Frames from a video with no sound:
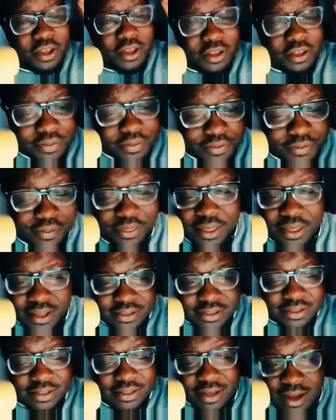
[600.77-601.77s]

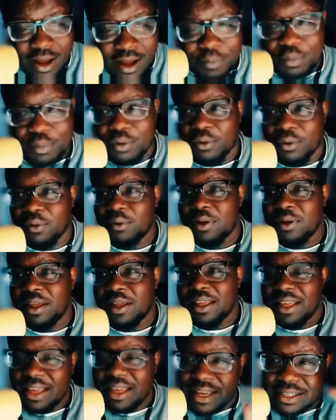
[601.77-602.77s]
This couple
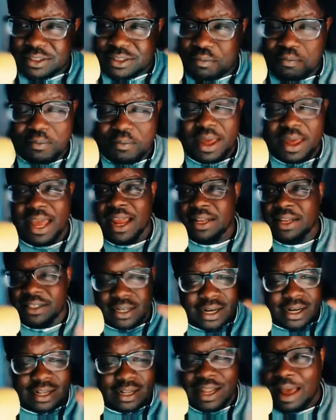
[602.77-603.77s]
is made to
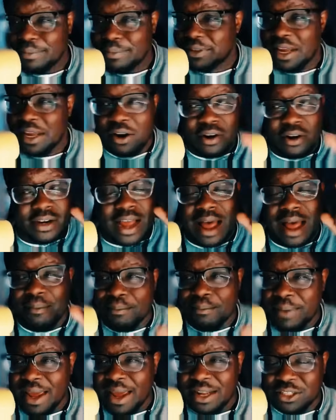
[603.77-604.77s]
collapse. They are not
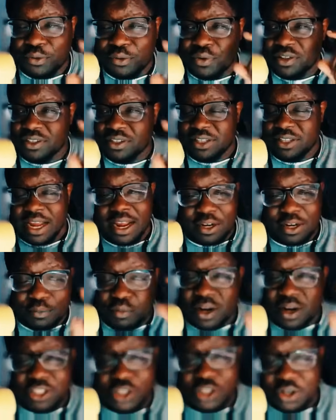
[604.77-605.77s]
made to withstand the
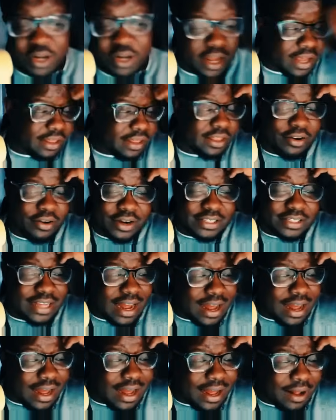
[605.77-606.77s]
pressure. There
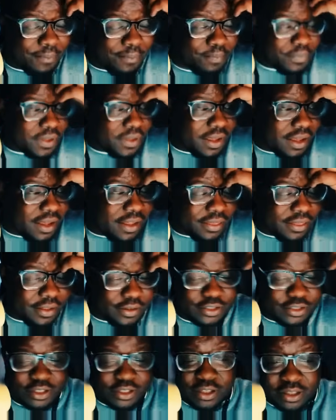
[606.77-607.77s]

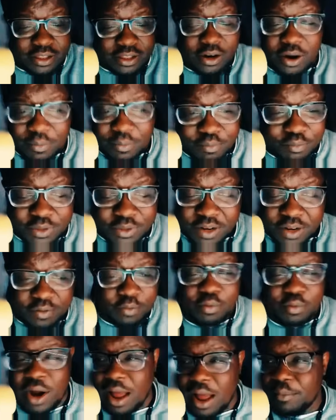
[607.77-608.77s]
are different
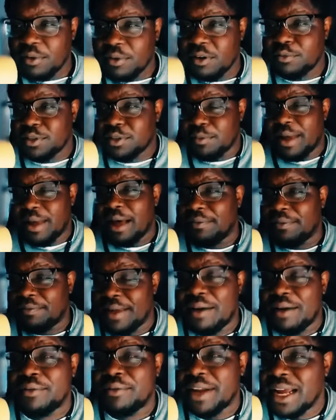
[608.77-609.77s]
proverbs about
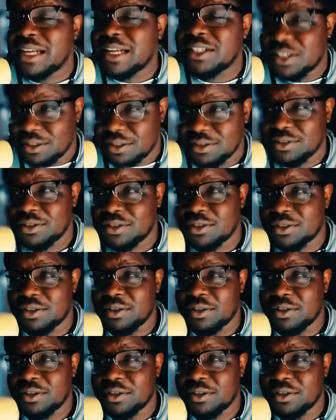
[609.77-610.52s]
foundations.